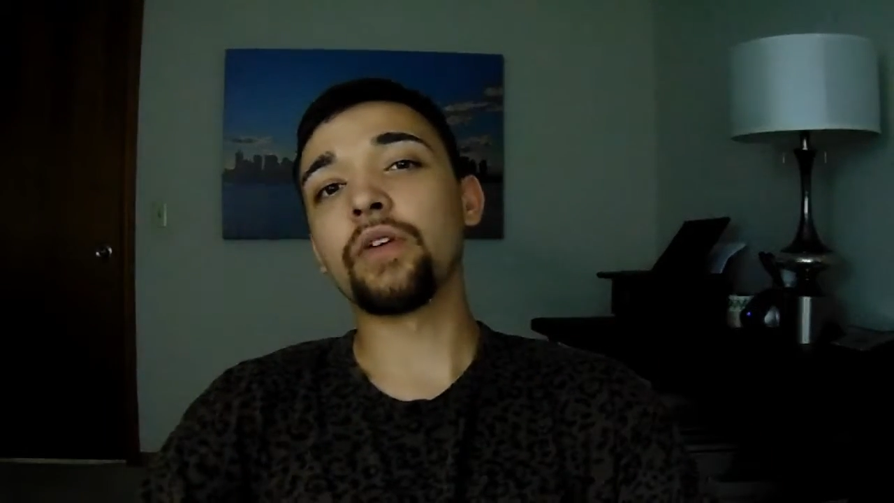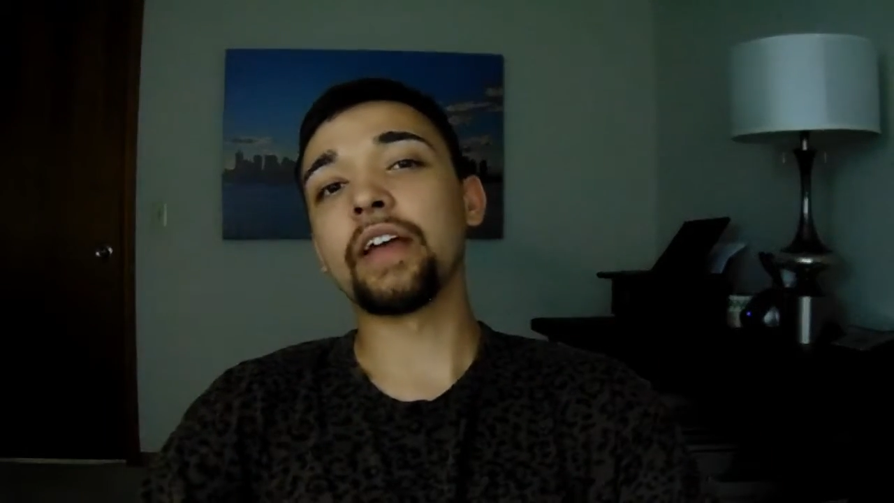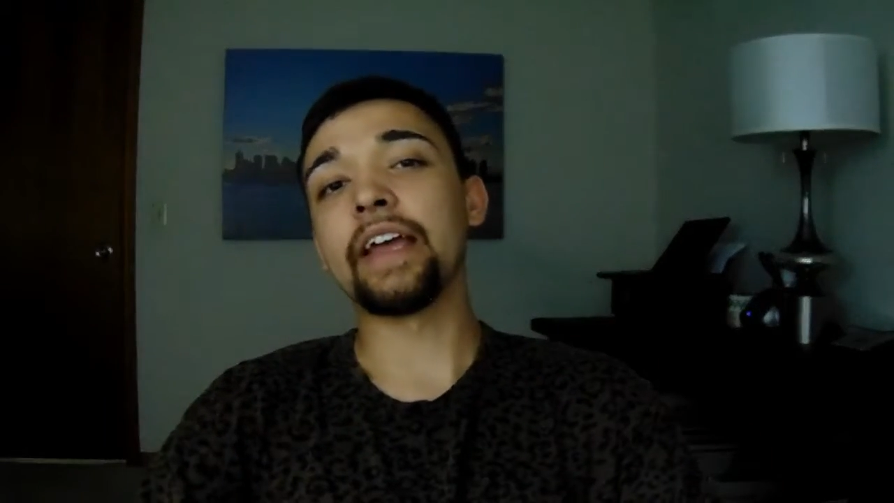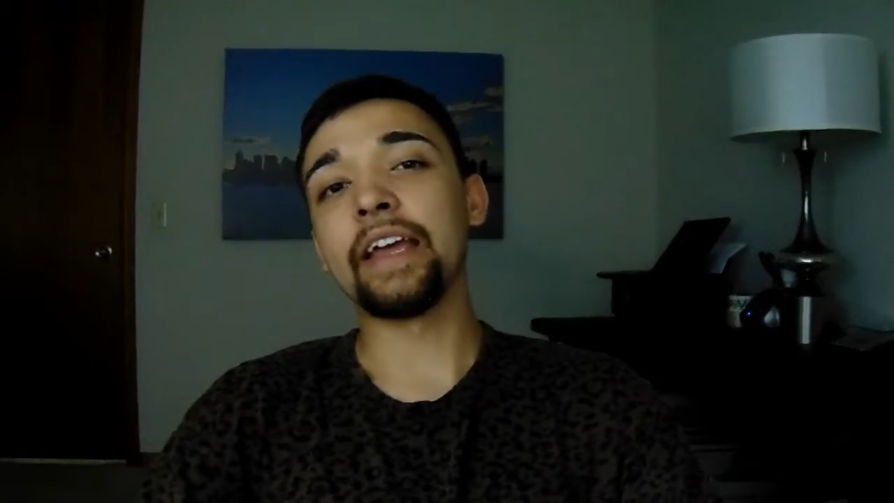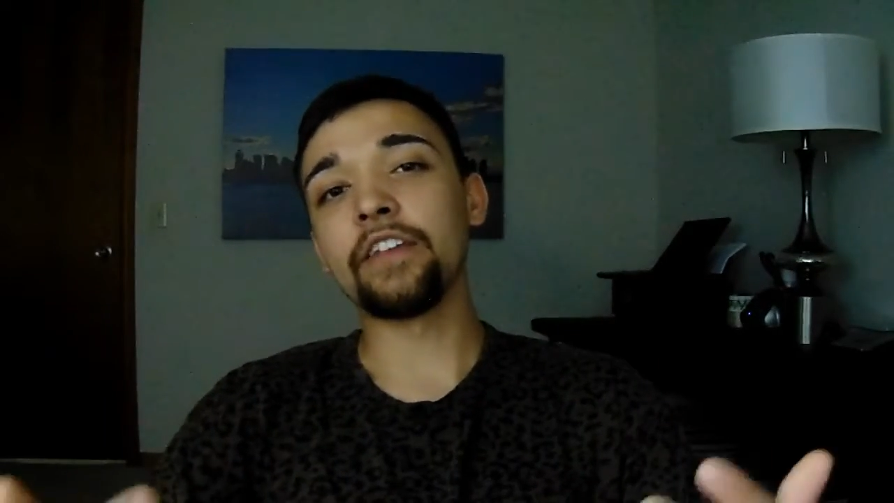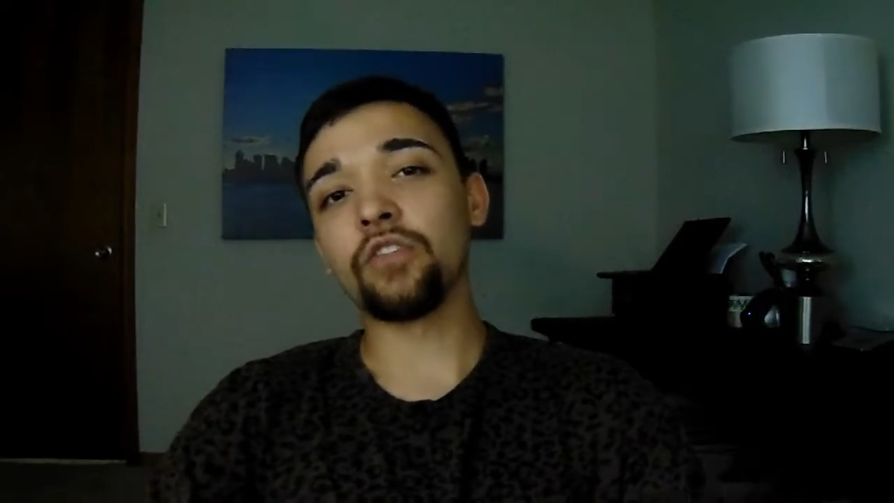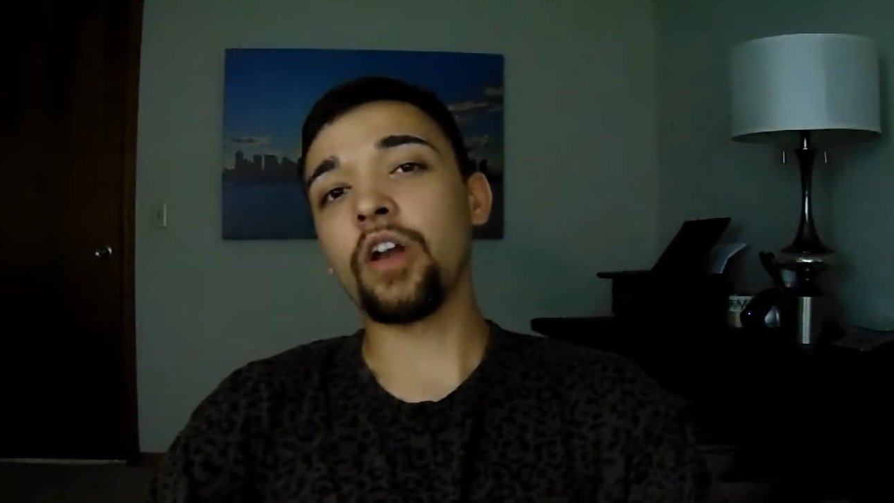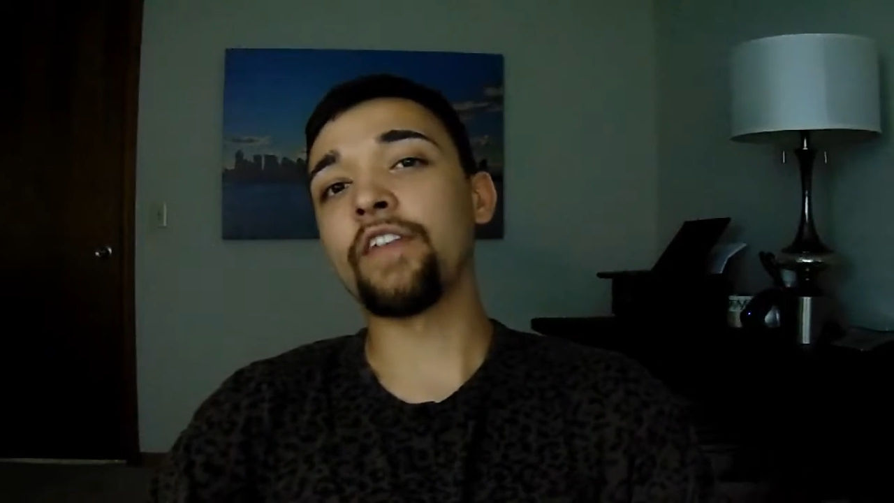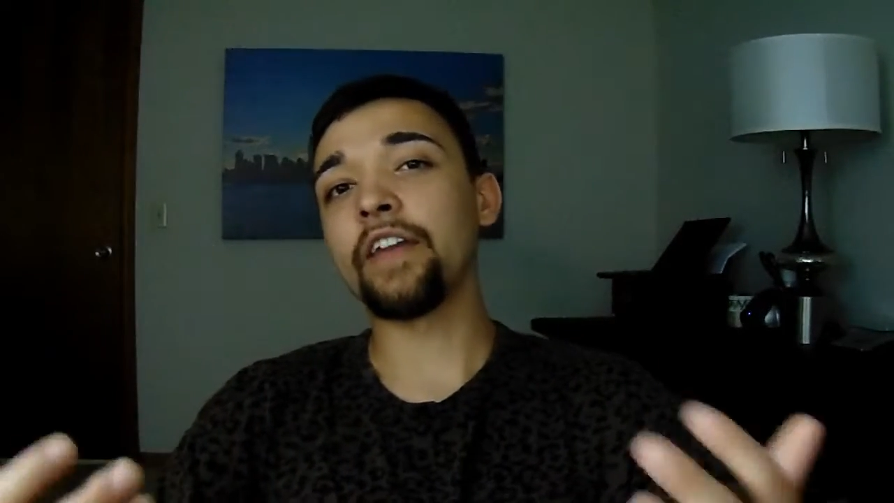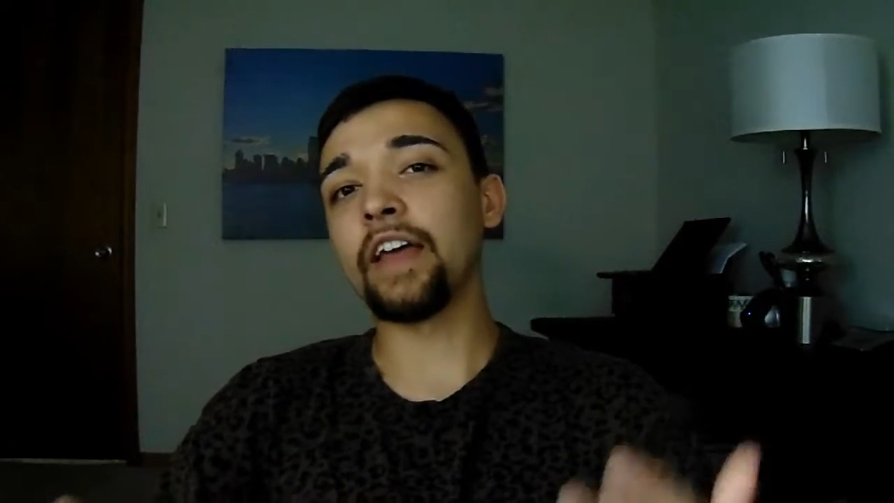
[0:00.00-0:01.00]
doing any
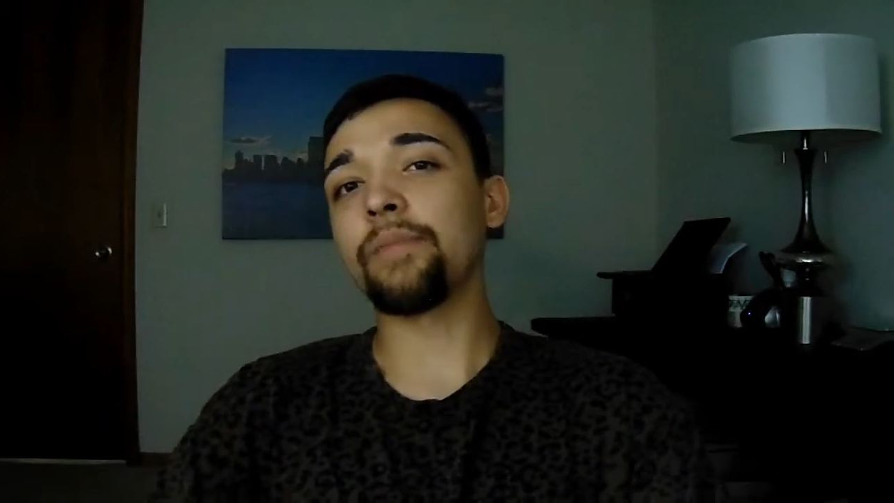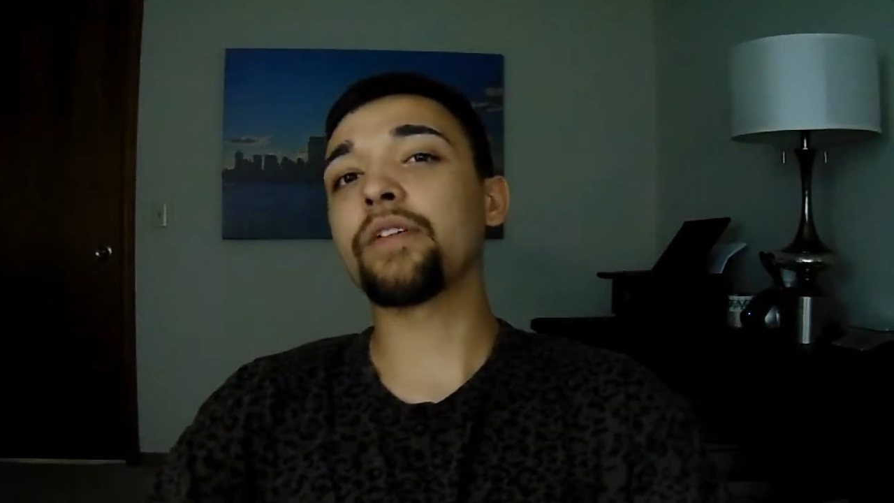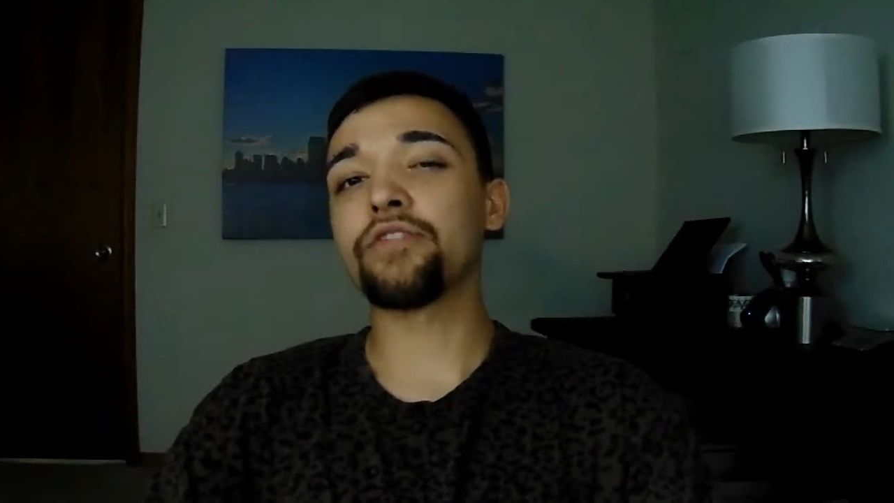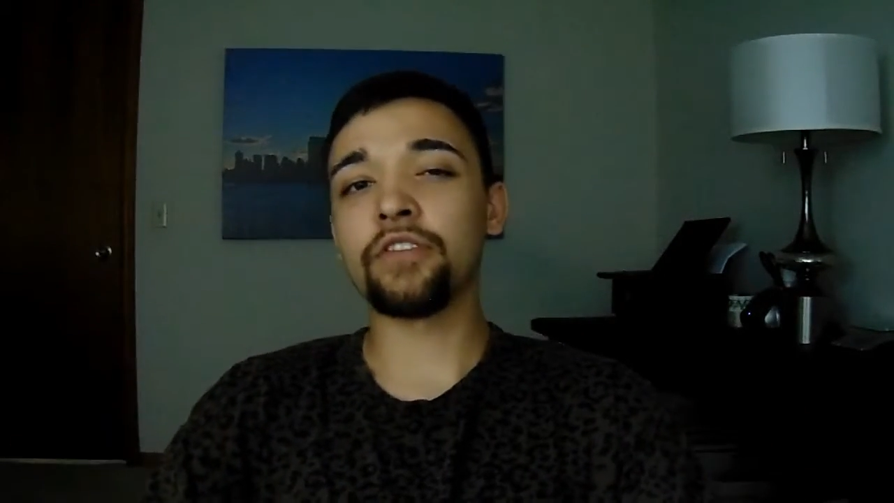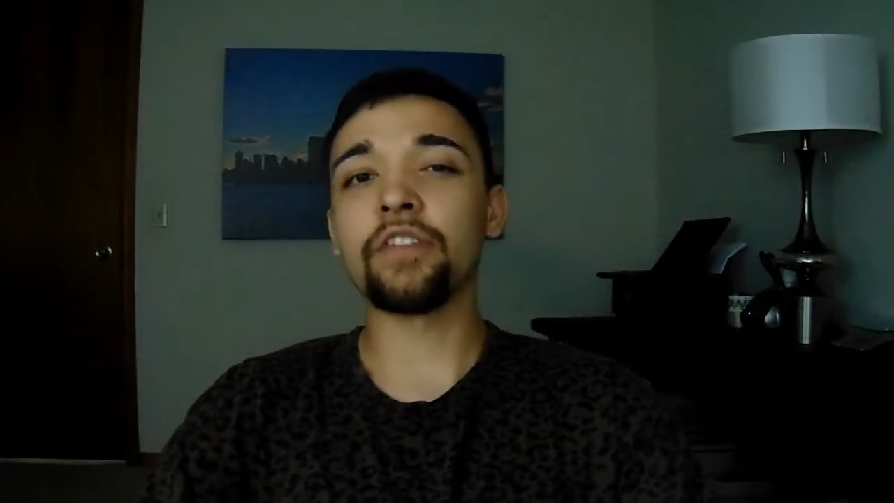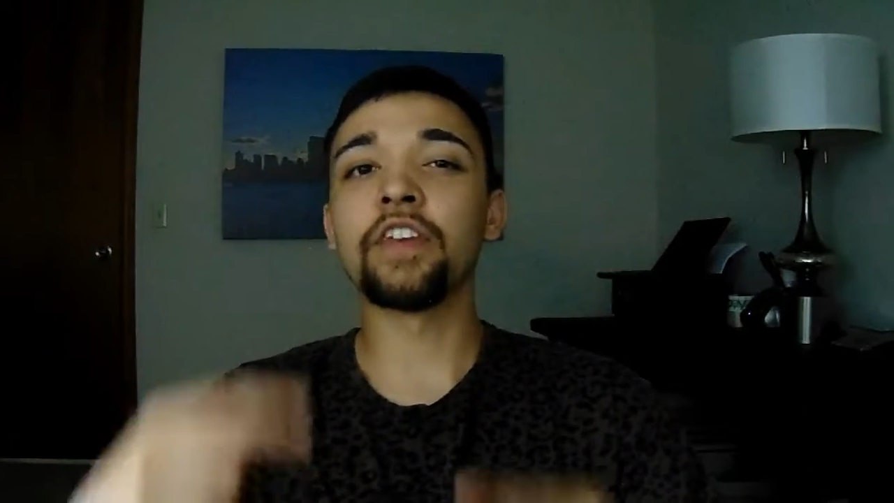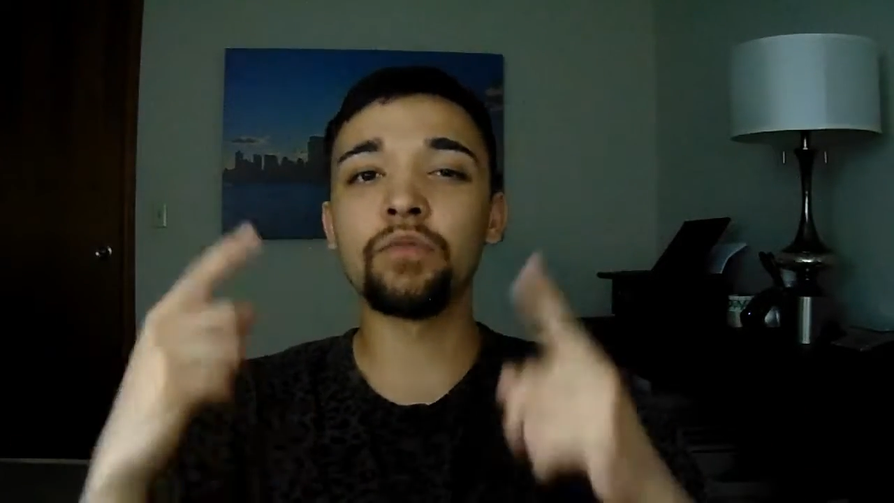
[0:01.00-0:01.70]
sort of online business.